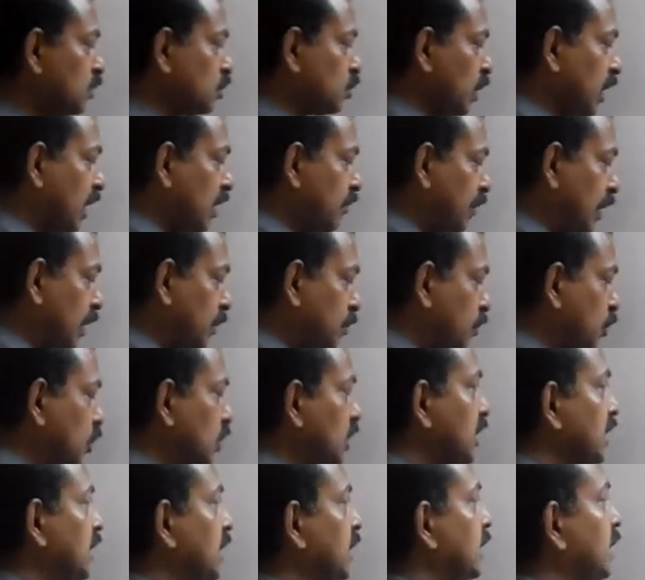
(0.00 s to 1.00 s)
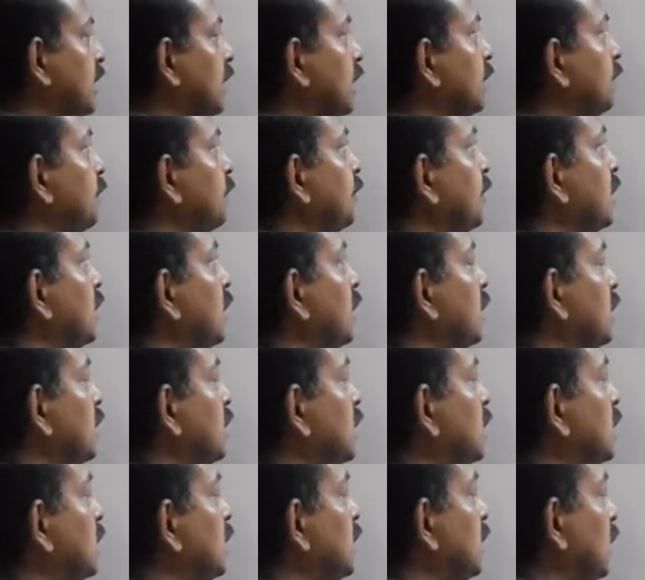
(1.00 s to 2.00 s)
So if I put it here,
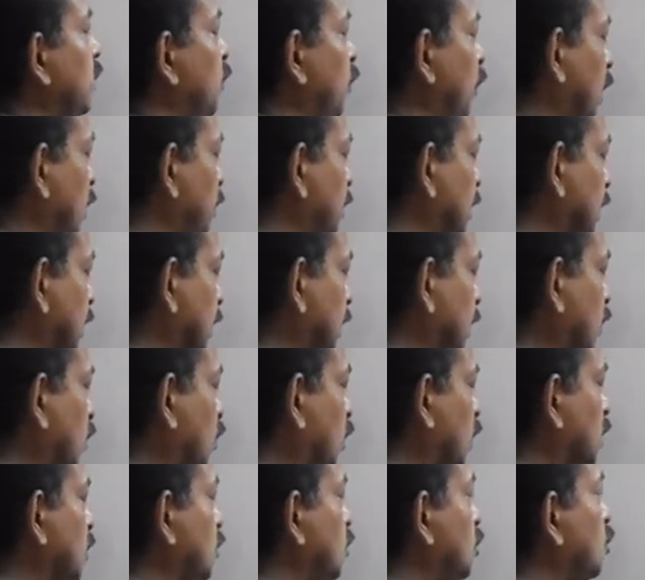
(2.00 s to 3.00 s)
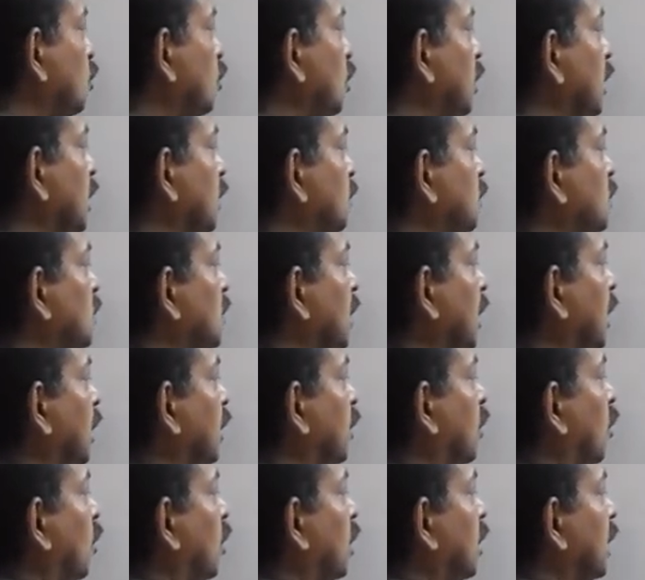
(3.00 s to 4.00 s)
C will be equals to
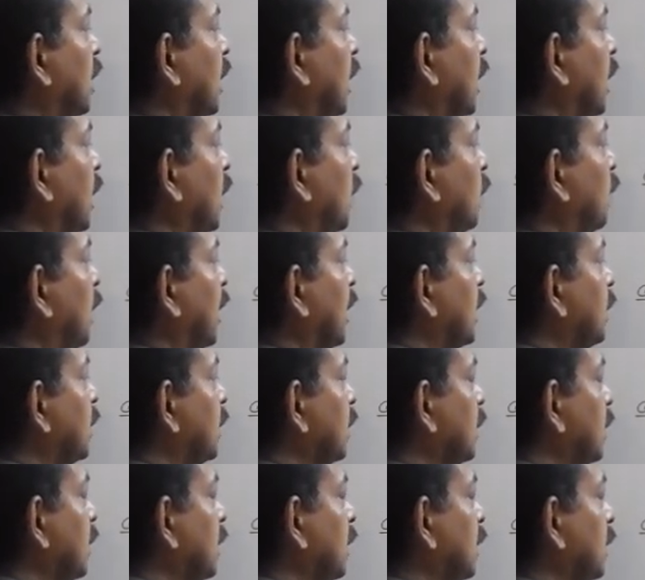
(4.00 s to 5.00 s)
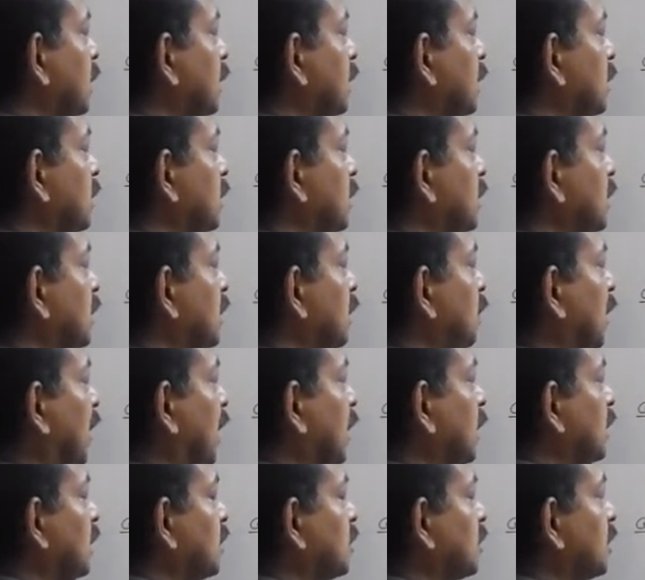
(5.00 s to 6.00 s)
epsilon naught A by D
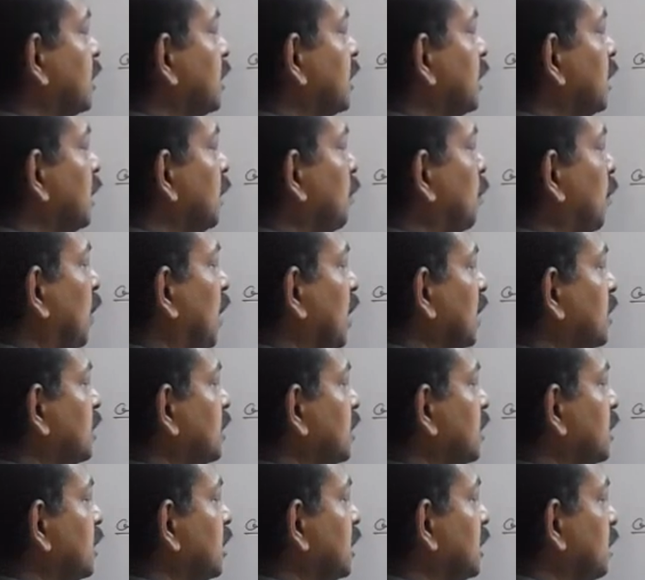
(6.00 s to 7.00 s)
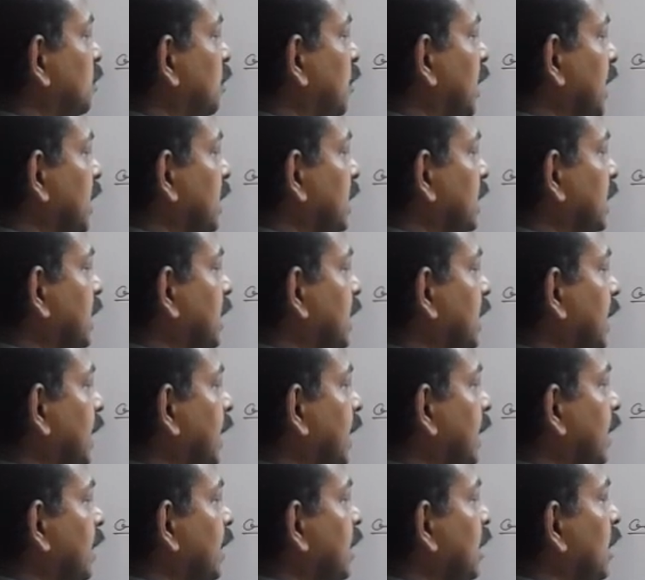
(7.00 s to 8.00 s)
minus D plus D by
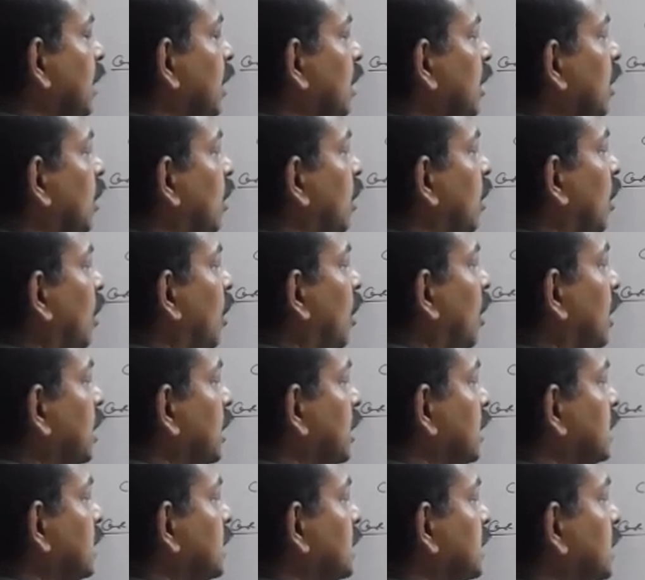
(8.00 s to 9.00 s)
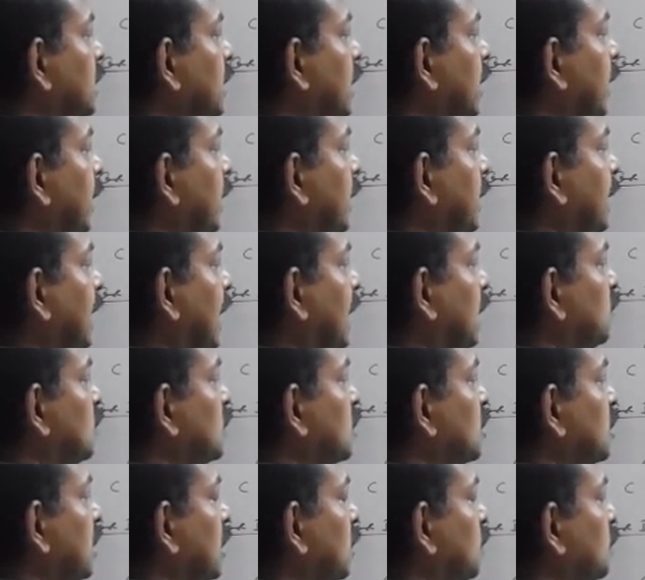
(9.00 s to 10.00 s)
K, or it is K
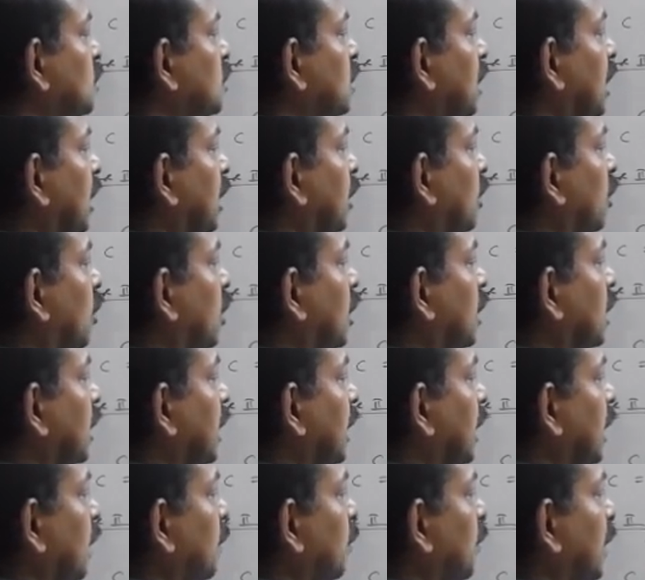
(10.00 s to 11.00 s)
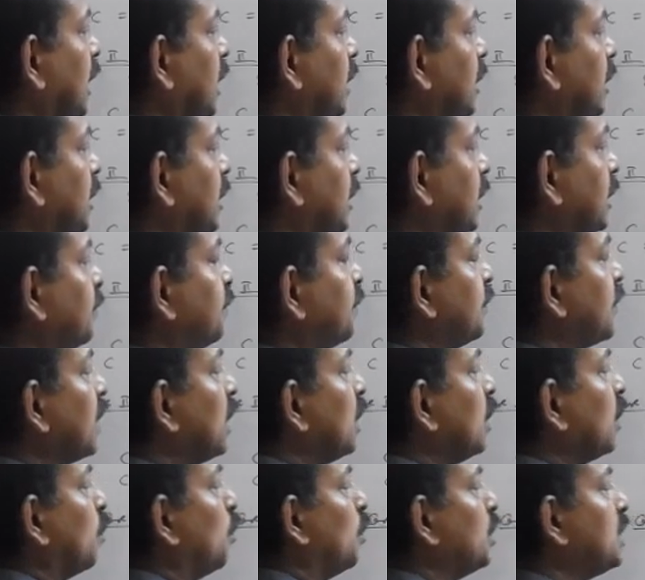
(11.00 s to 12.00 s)
times epsilon naught A by D,
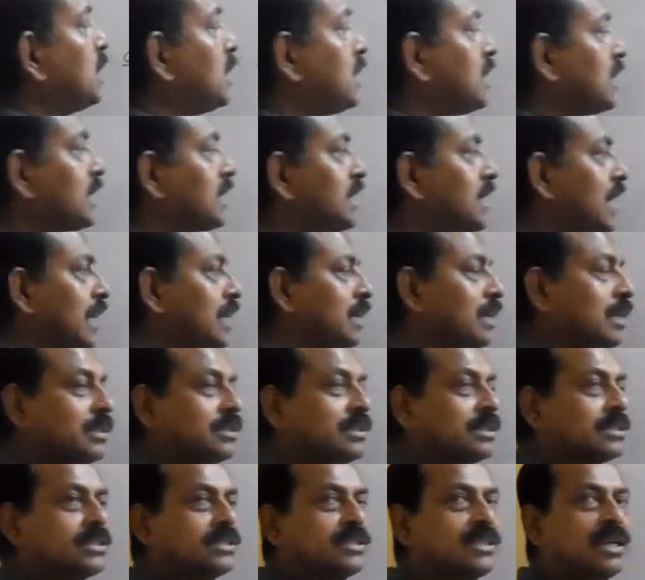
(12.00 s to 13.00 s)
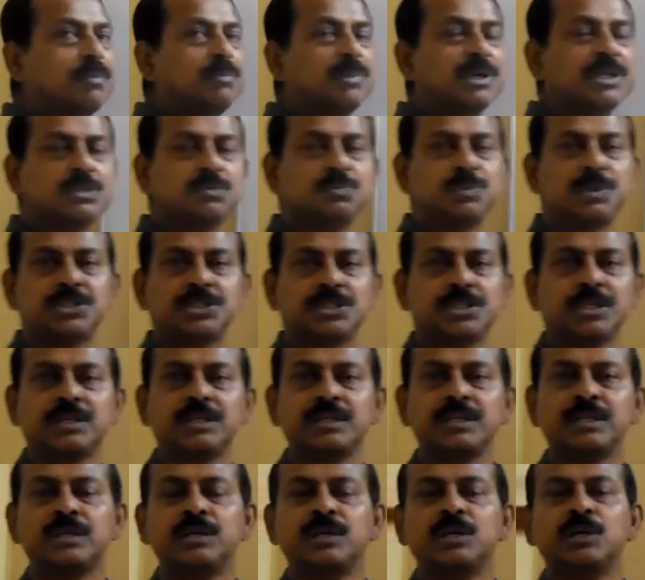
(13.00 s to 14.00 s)
which is exactly the same expression